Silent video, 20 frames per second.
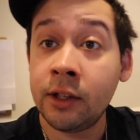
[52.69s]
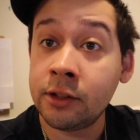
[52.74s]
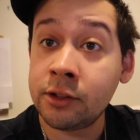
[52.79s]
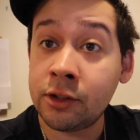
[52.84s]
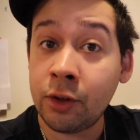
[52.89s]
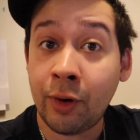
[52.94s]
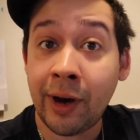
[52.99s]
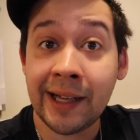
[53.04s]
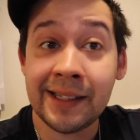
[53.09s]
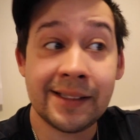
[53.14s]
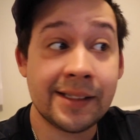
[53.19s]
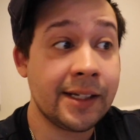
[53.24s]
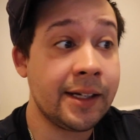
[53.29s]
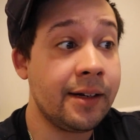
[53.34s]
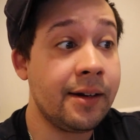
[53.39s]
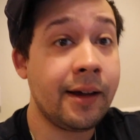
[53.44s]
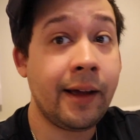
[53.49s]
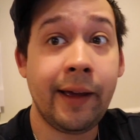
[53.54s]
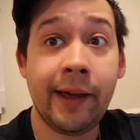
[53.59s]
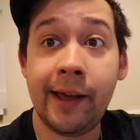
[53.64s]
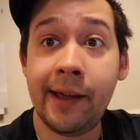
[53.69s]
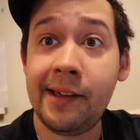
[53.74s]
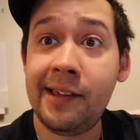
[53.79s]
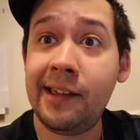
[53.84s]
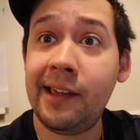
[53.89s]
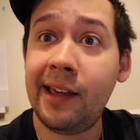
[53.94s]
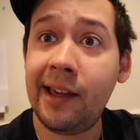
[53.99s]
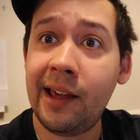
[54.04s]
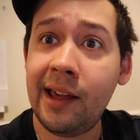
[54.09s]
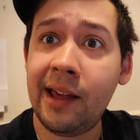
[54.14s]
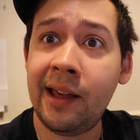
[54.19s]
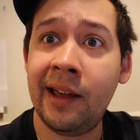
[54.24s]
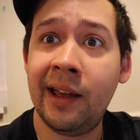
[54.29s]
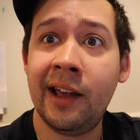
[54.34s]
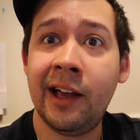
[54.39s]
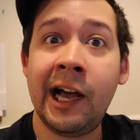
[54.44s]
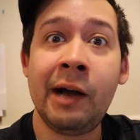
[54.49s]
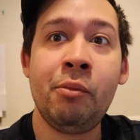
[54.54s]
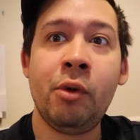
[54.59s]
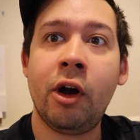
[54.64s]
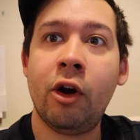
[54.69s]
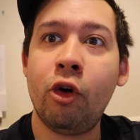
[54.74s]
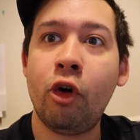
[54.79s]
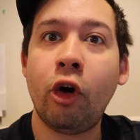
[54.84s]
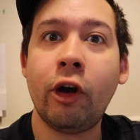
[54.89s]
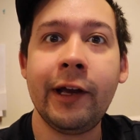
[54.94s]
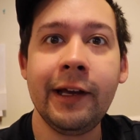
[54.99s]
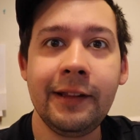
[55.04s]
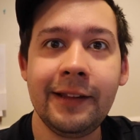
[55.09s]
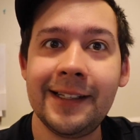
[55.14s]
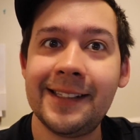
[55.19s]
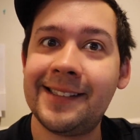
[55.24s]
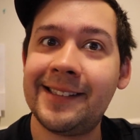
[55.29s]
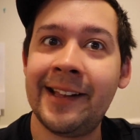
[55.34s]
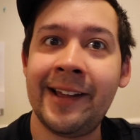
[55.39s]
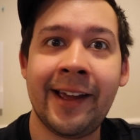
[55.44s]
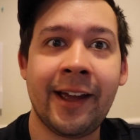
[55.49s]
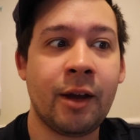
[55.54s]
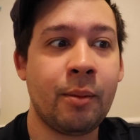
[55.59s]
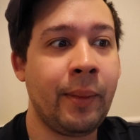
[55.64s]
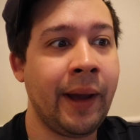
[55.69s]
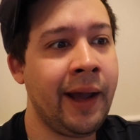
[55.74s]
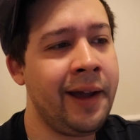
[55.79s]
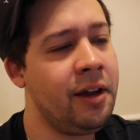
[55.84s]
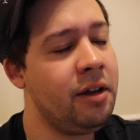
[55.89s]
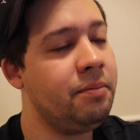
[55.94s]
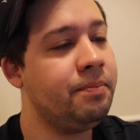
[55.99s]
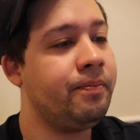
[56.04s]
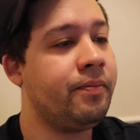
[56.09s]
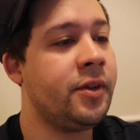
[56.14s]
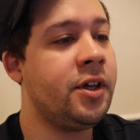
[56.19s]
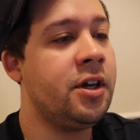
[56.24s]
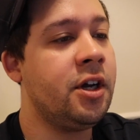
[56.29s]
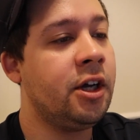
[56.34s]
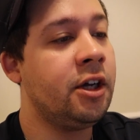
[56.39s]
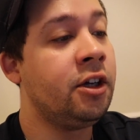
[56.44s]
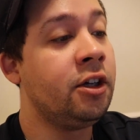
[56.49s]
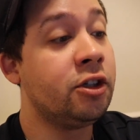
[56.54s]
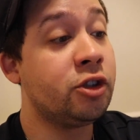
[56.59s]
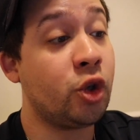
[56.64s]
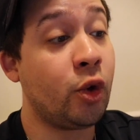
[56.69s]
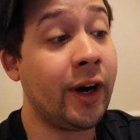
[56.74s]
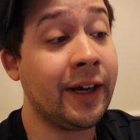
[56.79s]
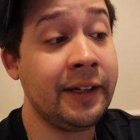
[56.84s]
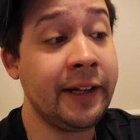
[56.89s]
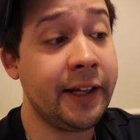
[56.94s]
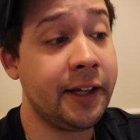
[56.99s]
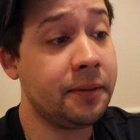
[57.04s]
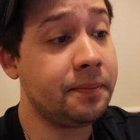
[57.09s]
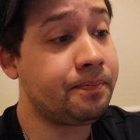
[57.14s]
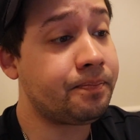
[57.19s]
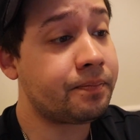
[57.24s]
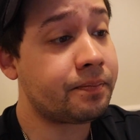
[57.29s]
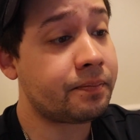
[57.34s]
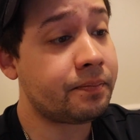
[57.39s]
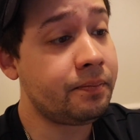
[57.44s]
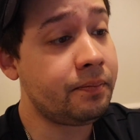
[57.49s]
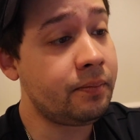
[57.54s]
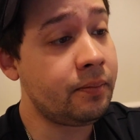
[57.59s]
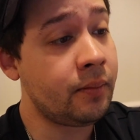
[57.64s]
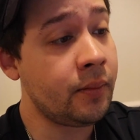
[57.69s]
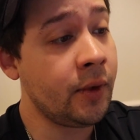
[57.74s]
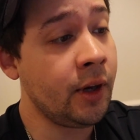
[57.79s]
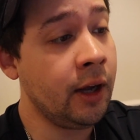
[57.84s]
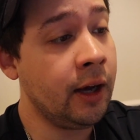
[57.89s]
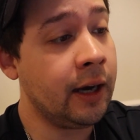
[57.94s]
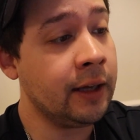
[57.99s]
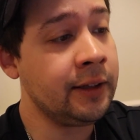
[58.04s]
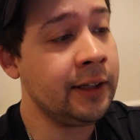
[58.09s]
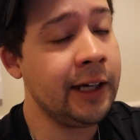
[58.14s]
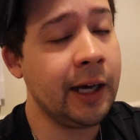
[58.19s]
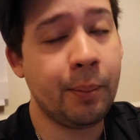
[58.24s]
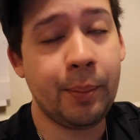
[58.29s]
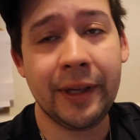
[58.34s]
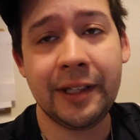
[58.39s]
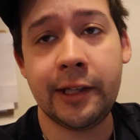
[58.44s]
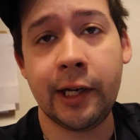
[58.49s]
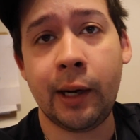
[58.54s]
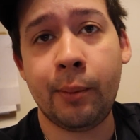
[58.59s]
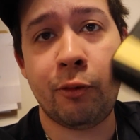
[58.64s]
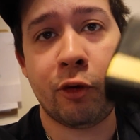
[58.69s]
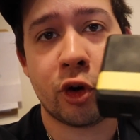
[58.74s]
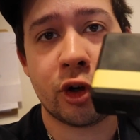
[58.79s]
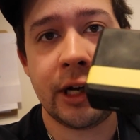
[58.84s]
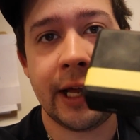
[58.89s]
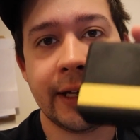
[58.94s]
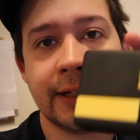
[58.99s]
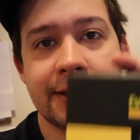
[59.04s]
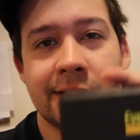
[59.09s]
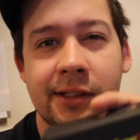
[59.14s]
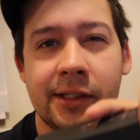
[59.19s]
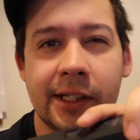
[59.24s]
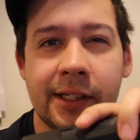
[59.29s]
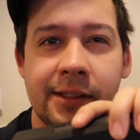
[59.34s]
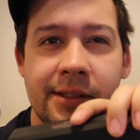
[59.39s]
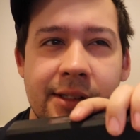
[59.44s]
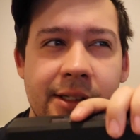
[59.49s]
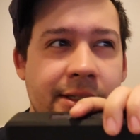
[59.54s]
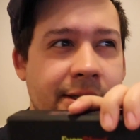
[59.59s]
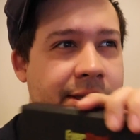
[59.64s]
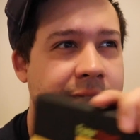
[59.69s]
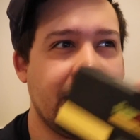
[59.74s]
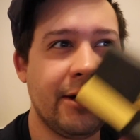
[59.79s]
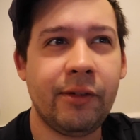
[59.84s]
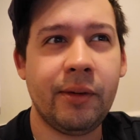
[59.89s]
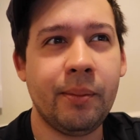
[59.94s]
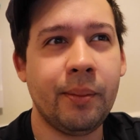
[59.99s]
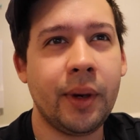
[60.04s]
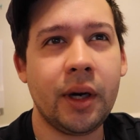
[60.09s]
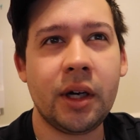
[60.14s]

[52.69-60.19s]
So I said, heck yeah, I'm gonna go get this thing, man. So I did. I think I picked it up for like 67